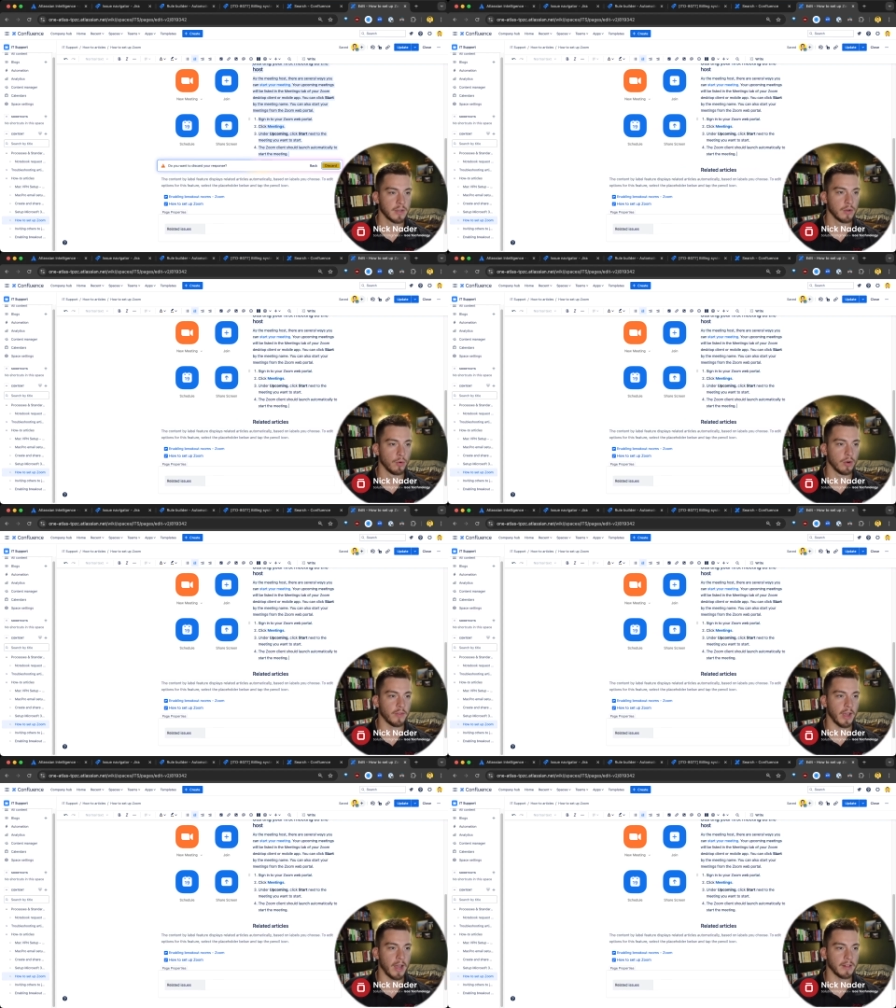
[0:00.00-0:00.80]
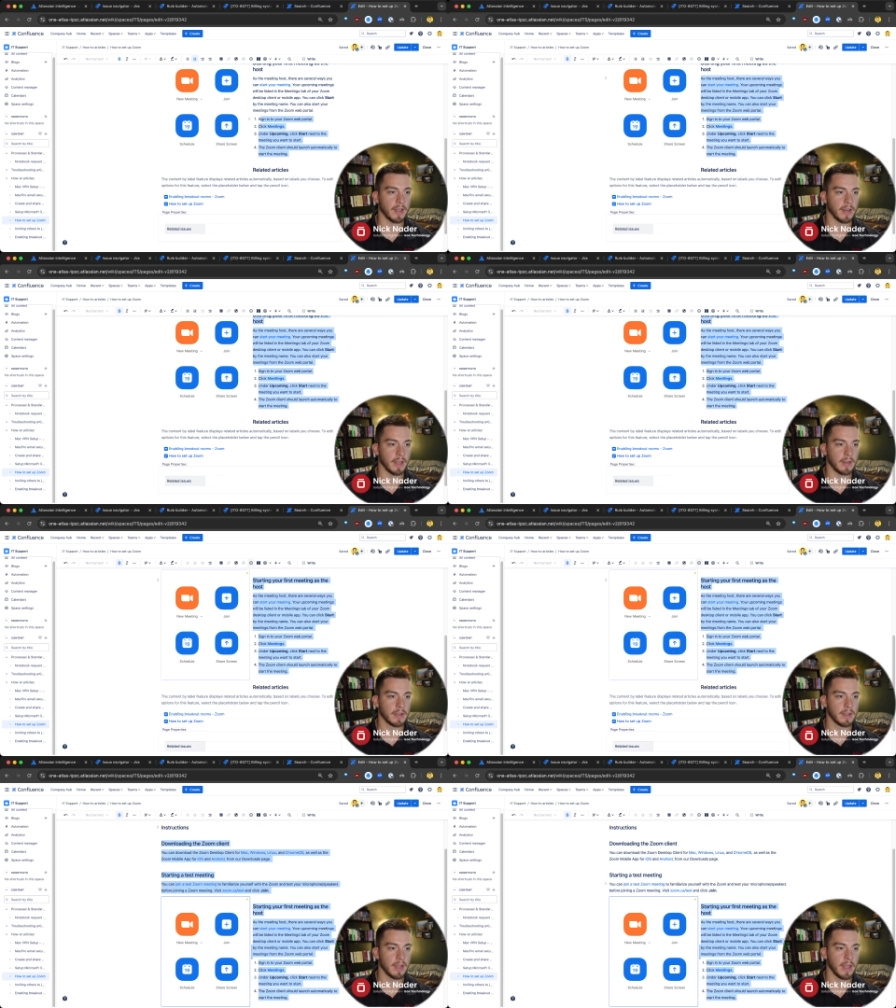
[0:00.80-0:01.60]
or if I highlight it
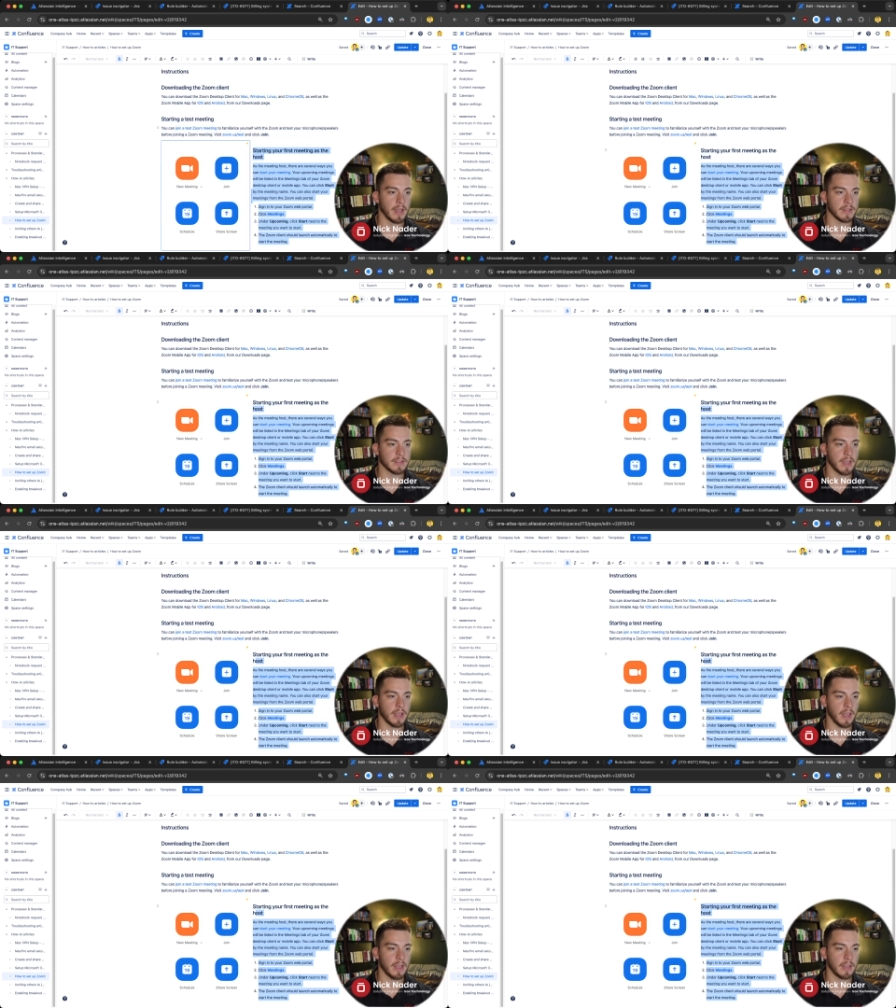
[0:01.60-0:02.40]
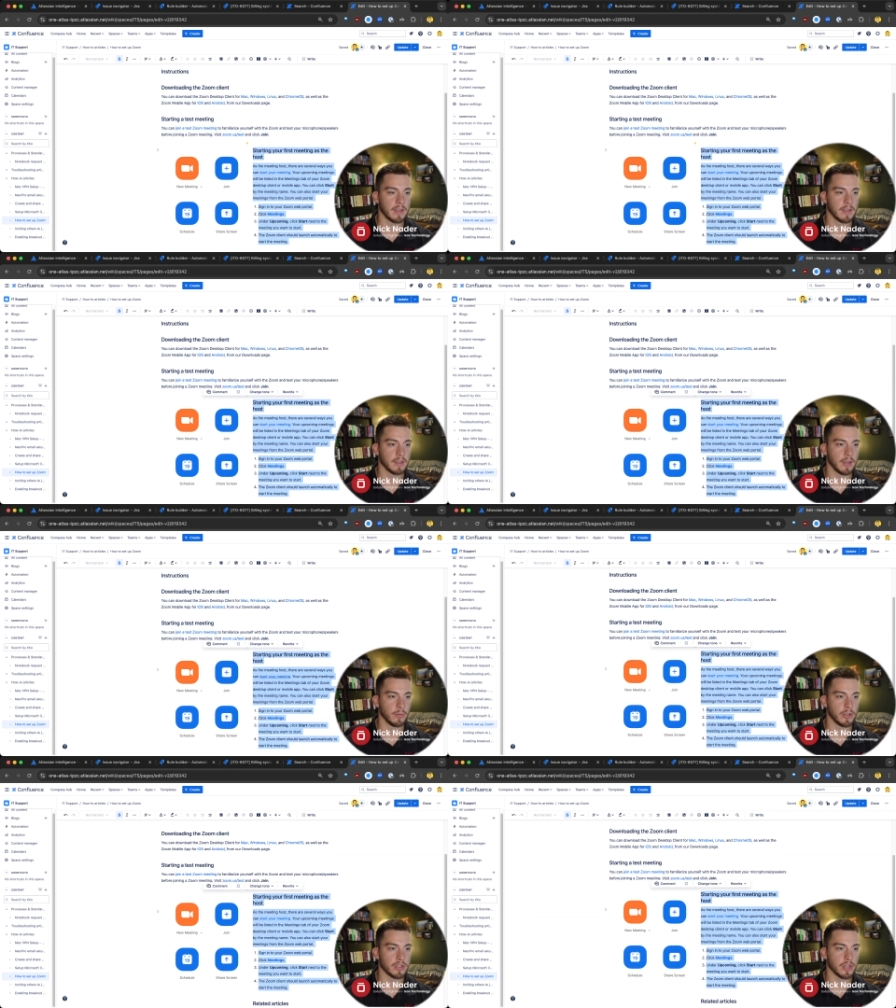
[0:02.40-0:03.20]
and say, hey, can
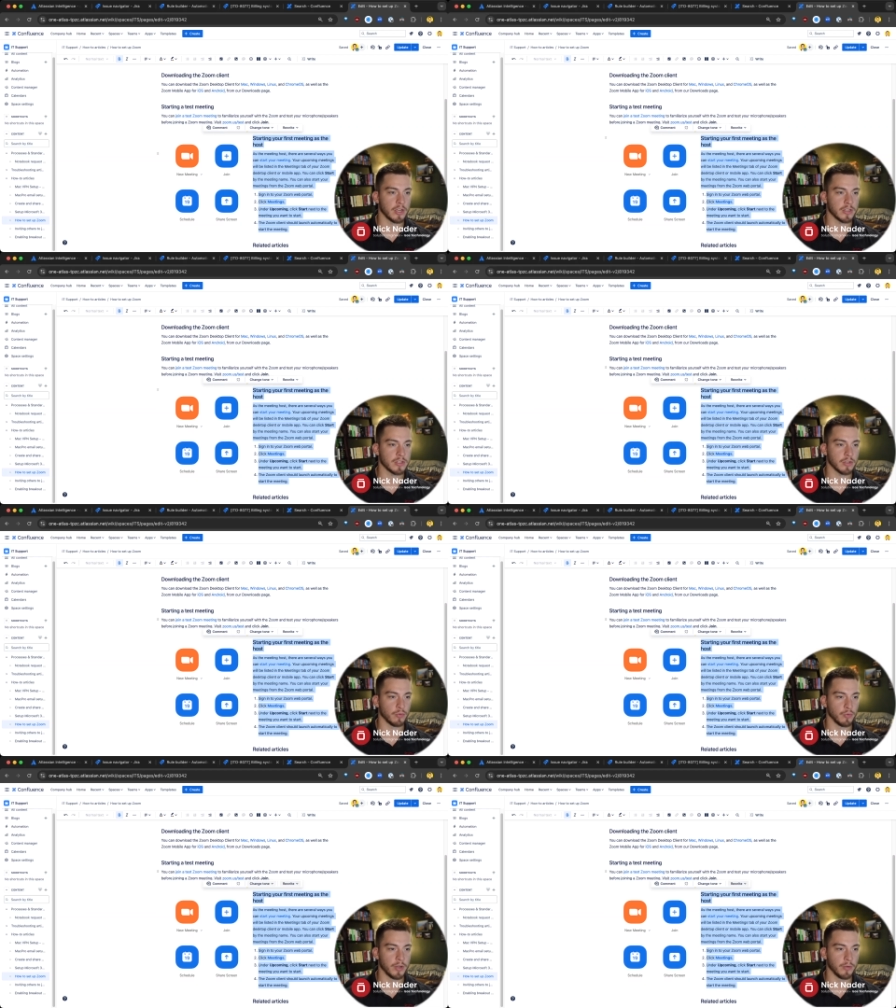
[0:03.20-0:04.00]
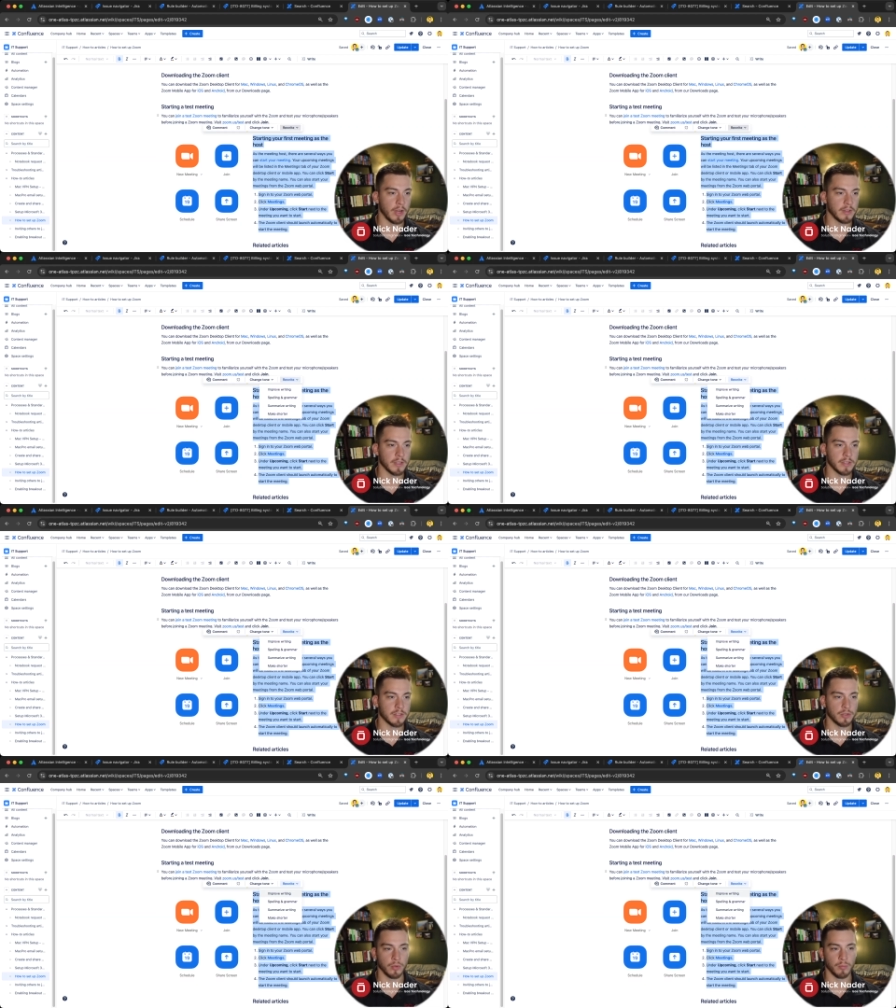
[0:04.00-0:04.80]
we just rewrite this
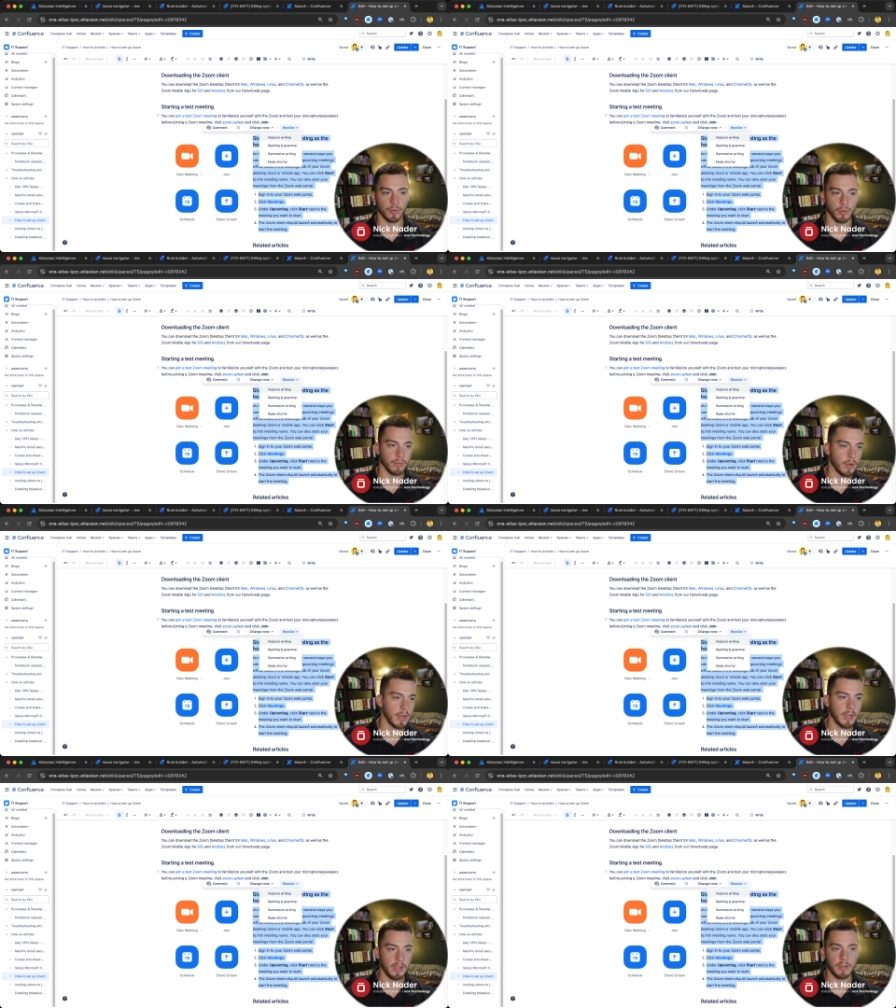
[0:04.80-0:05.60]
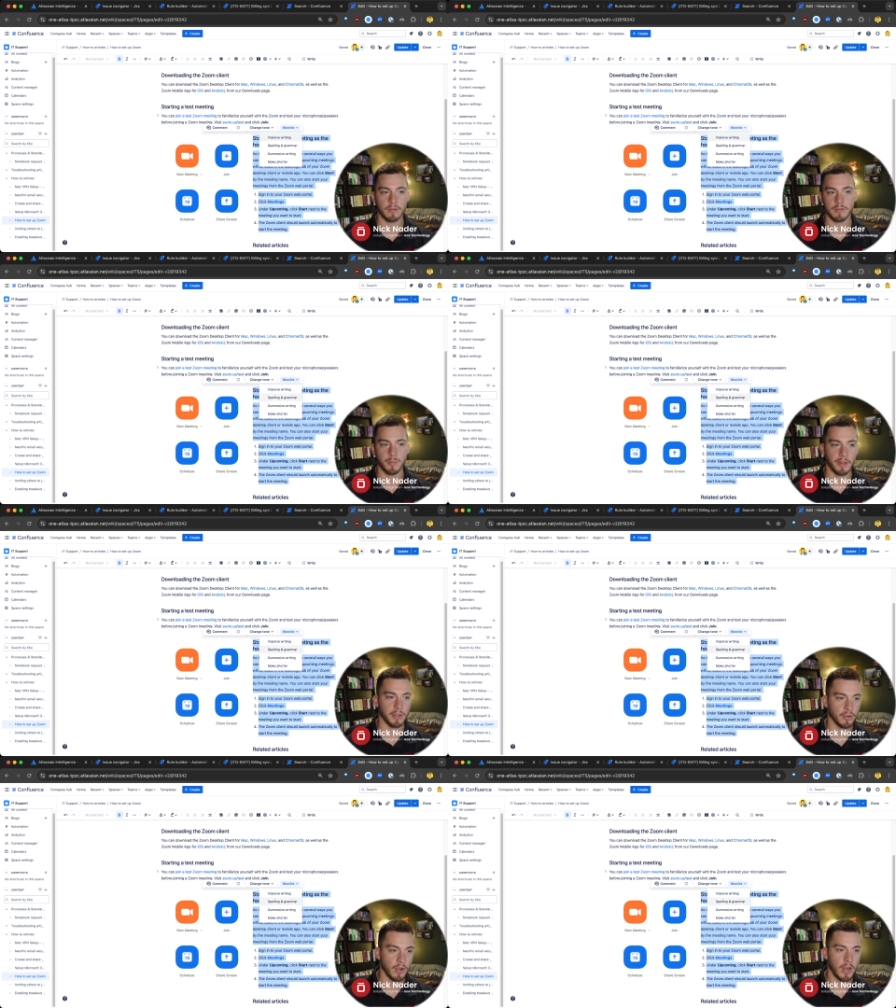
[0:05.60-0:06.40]
to improve writing, spelling,
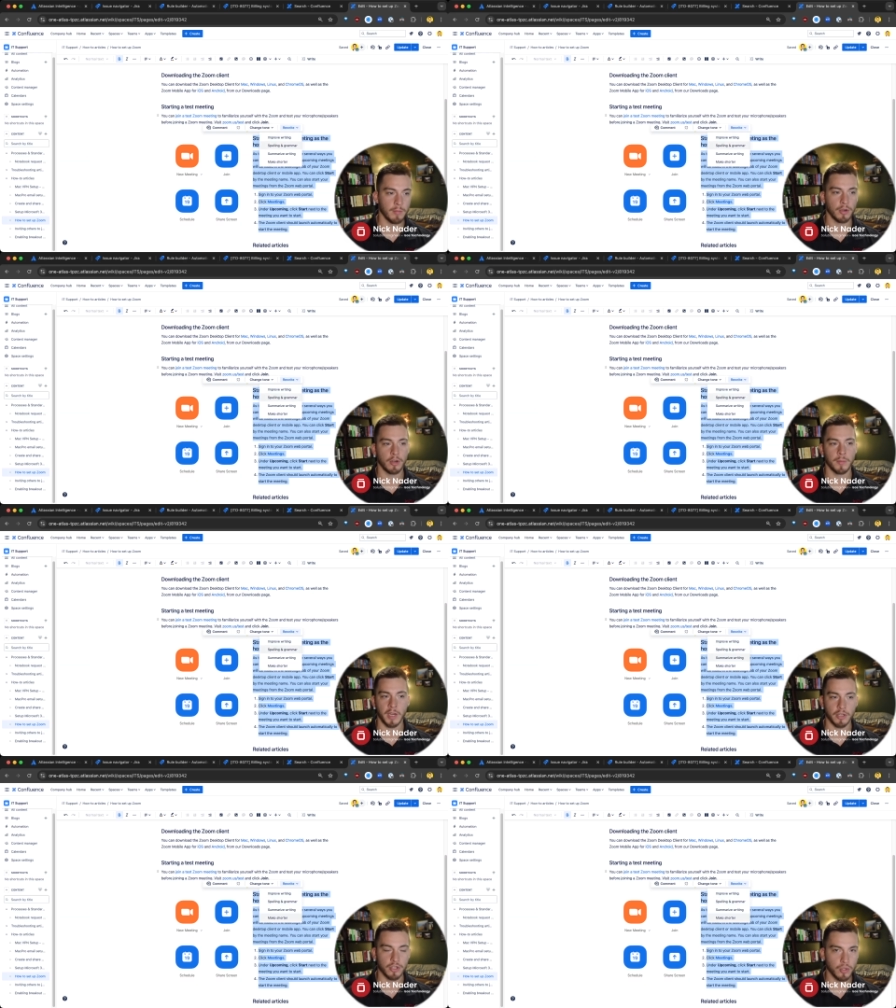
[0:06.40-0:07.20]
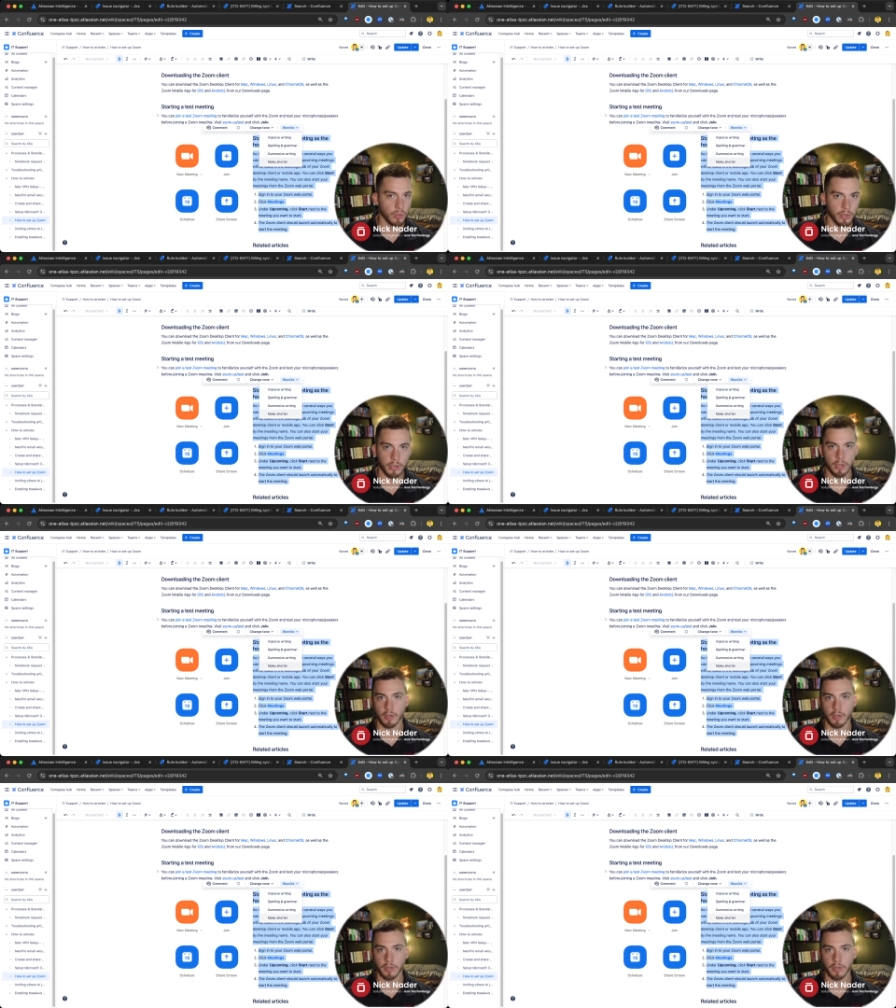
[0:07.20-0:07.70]
grammar, make it shorter?